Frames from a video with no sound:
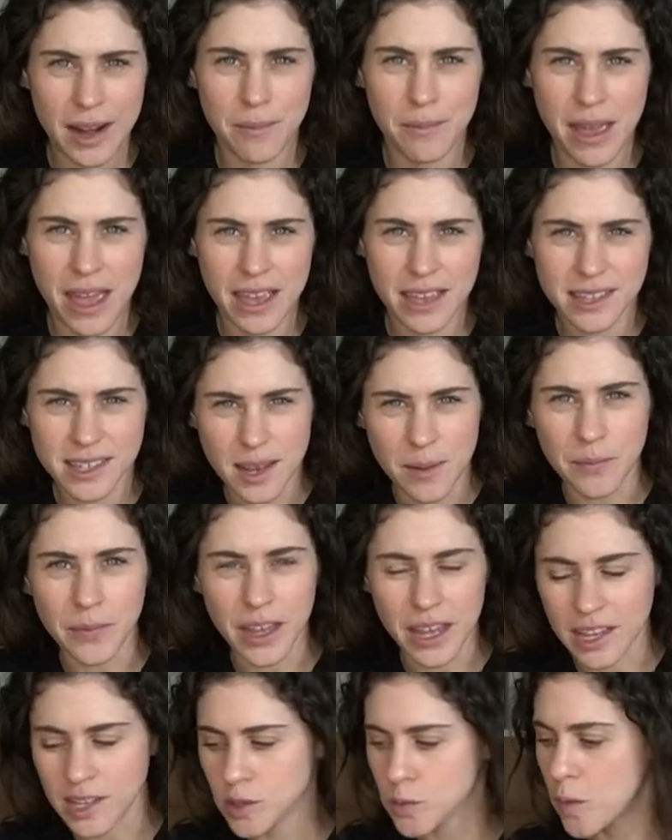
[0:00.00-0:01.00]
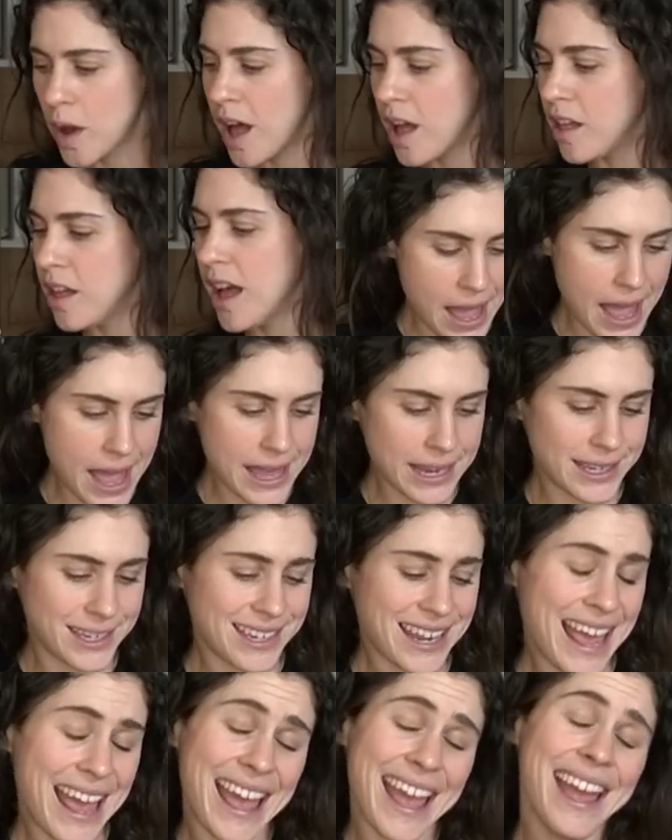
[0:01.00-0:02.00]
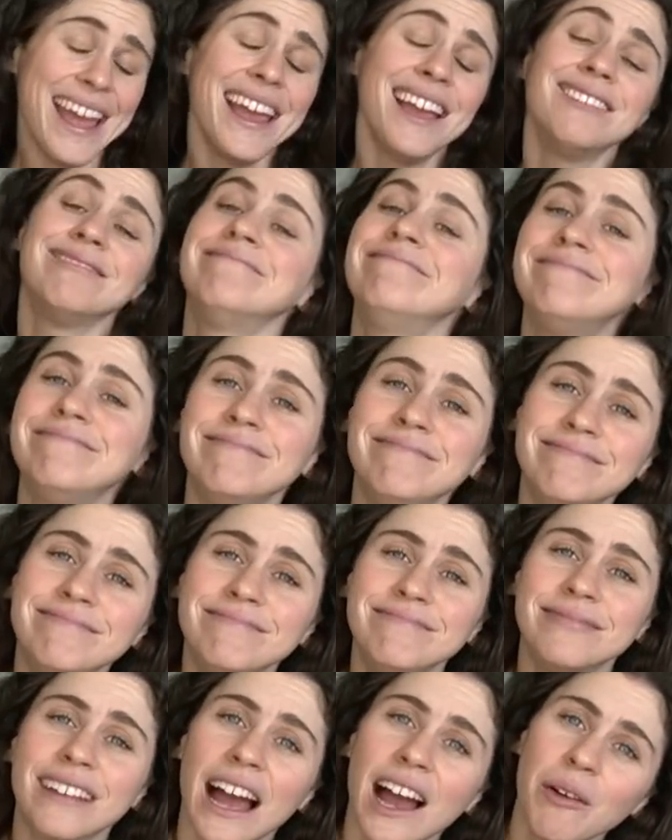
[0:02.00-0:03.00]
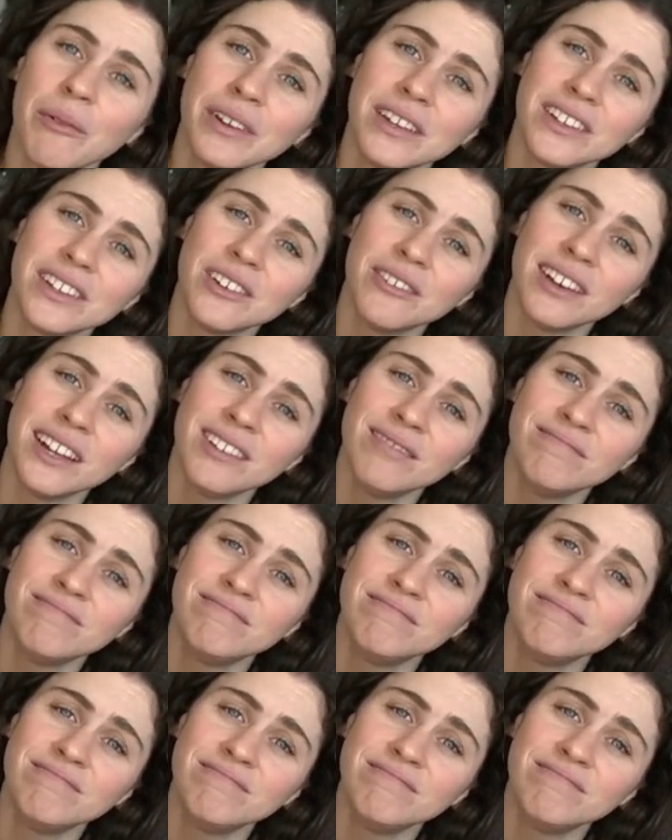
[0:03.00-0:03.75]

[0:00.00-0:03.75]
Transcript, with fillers: to make something as well. But hey, how are we doing?